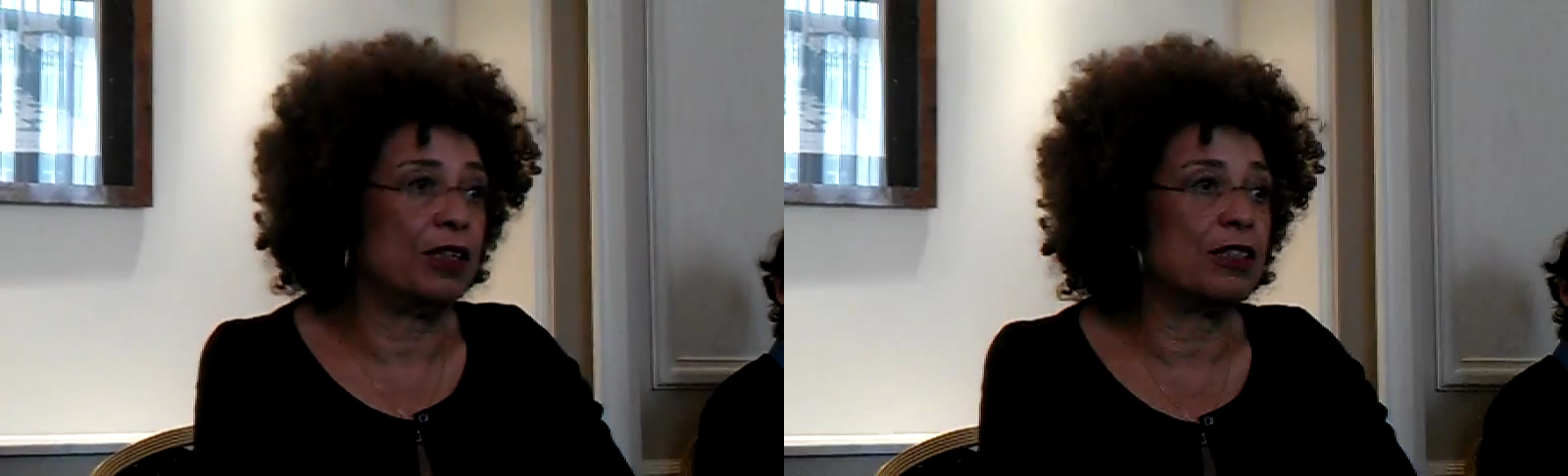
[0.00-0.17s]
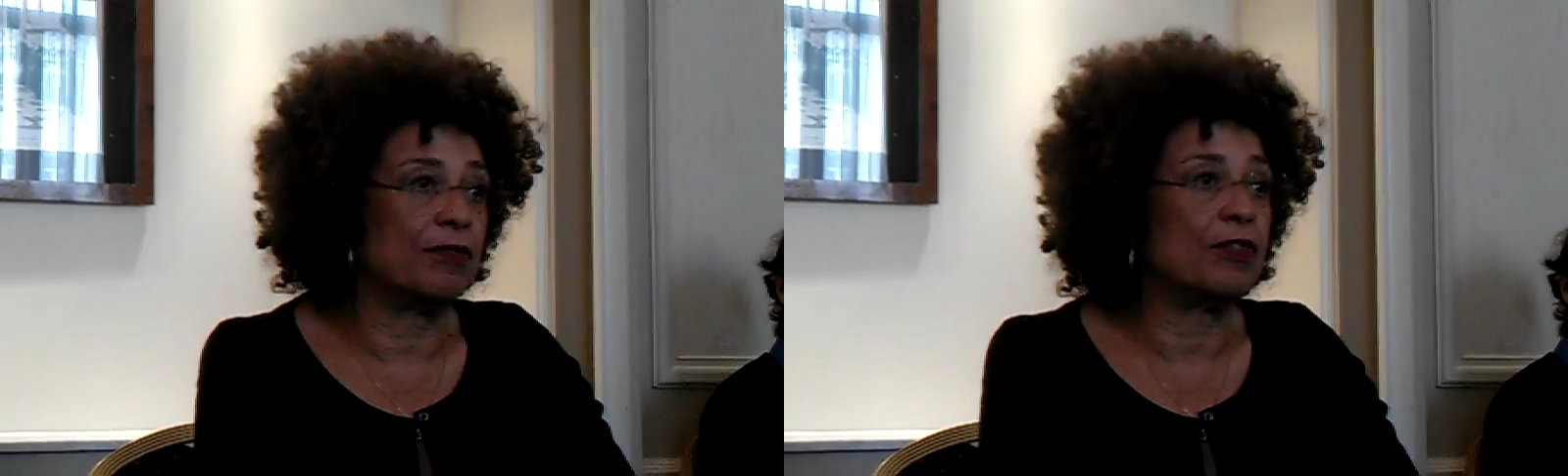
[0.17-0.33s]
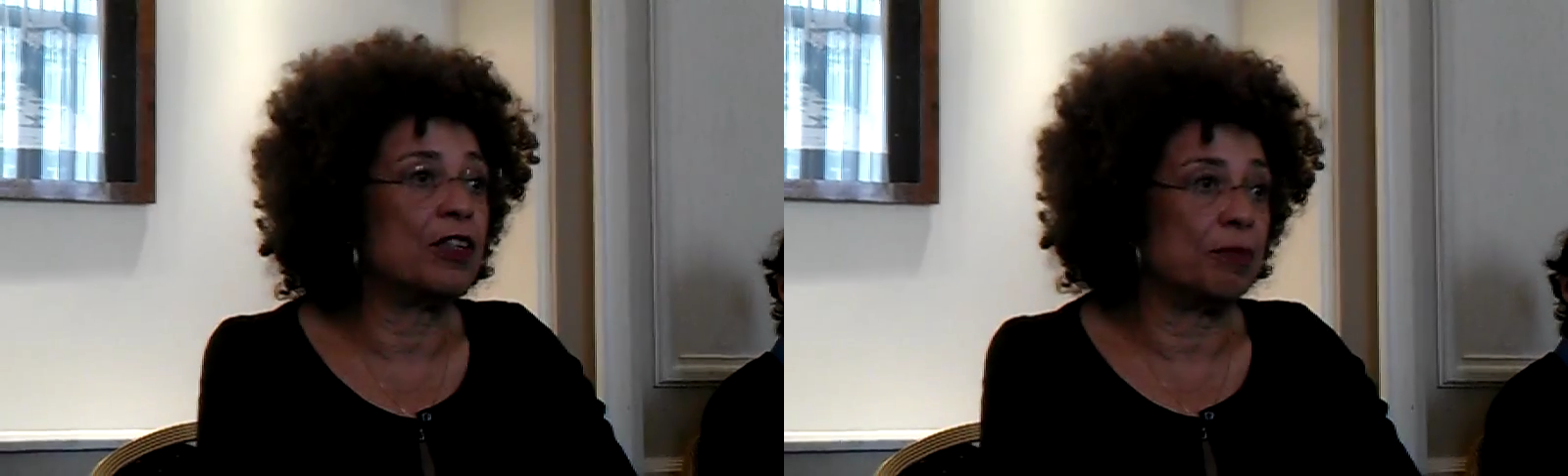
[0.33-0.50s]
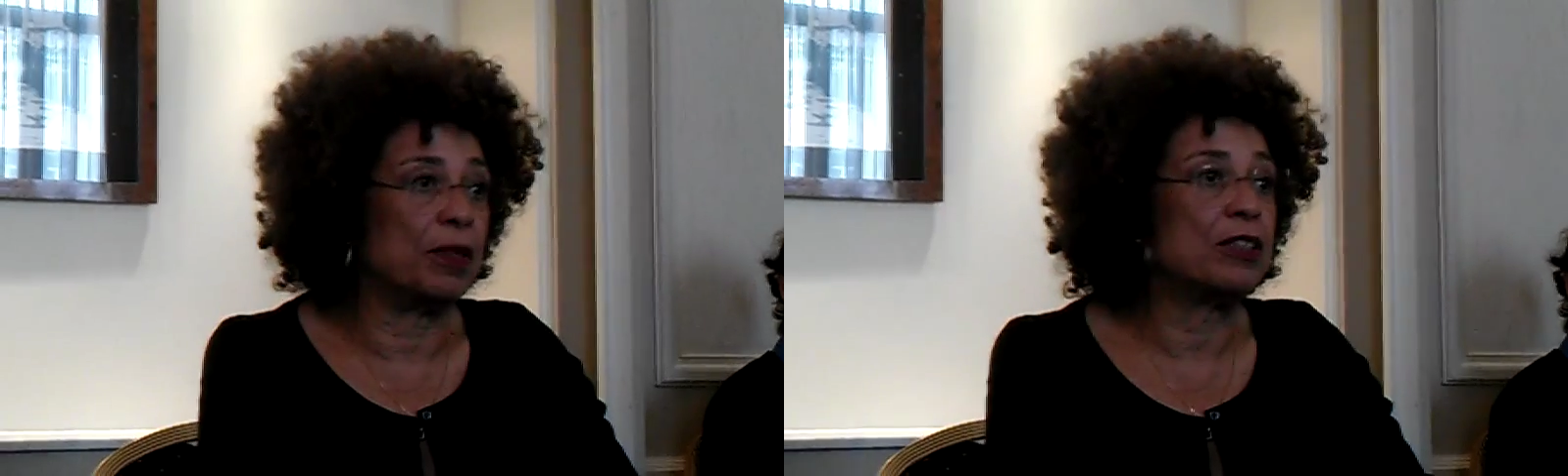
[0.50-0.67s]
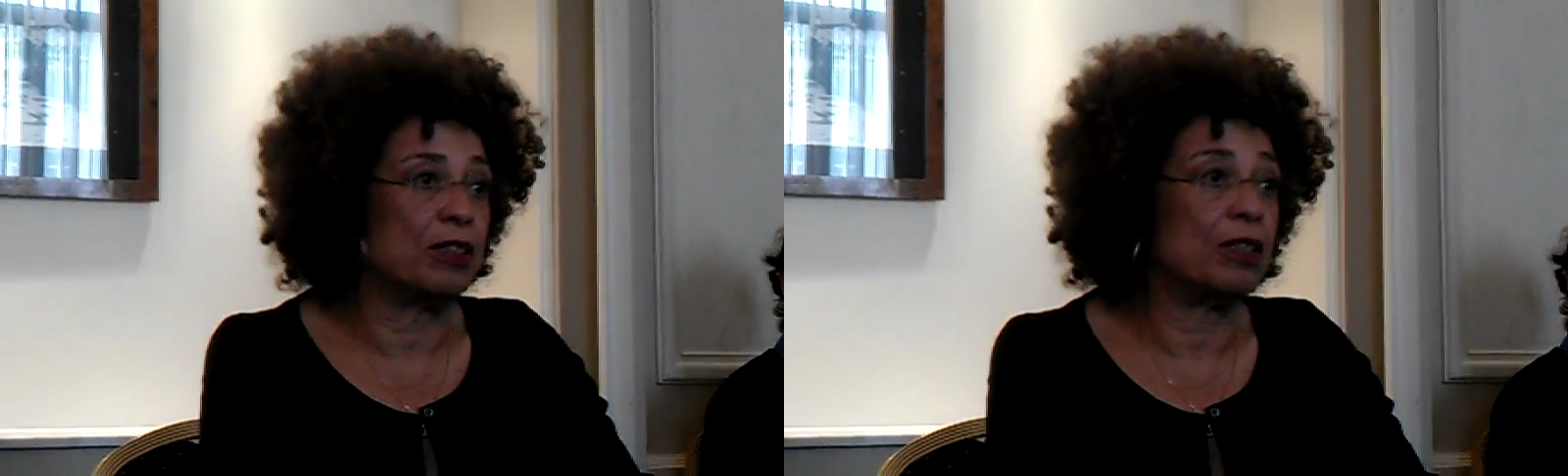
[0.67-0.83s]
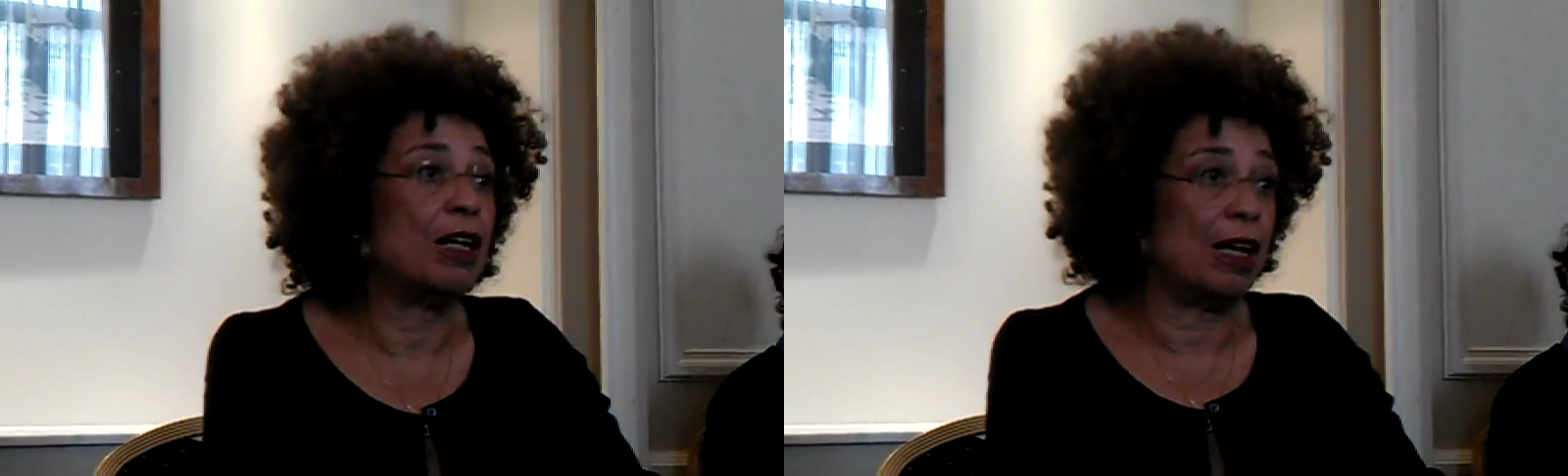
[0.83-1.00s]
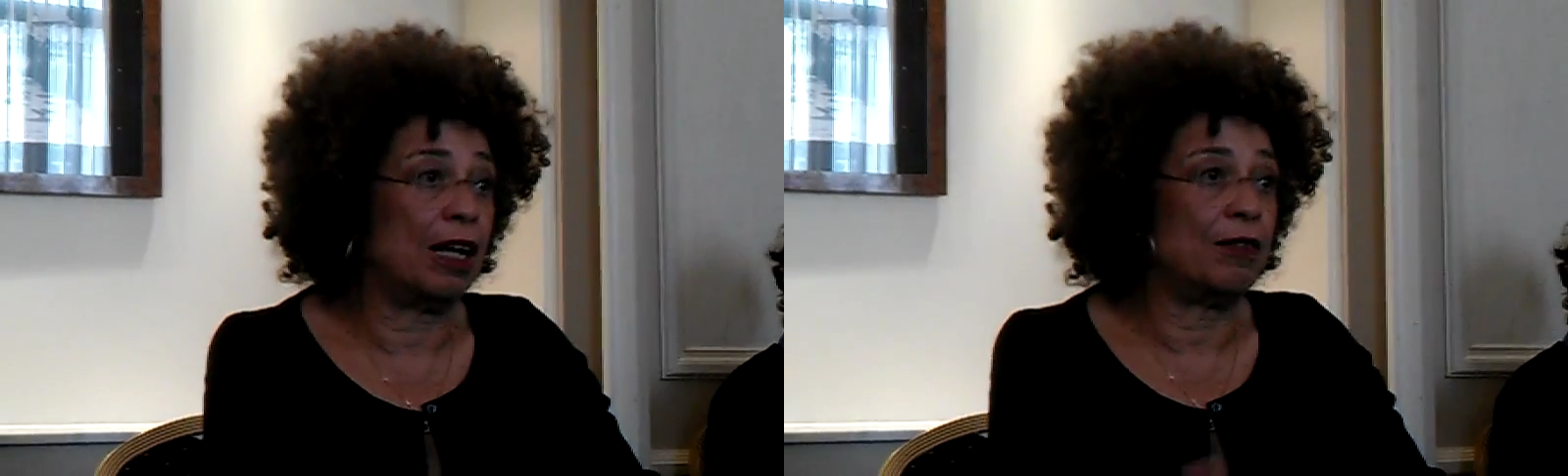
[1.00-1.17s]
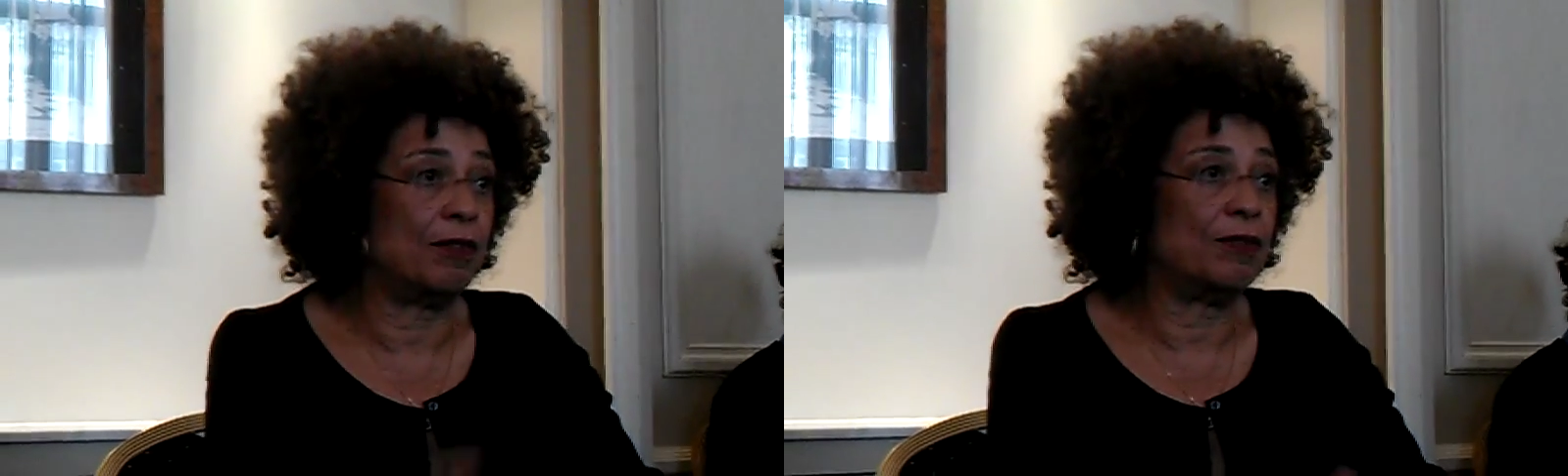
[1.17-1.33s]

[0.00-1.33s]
is very much alive.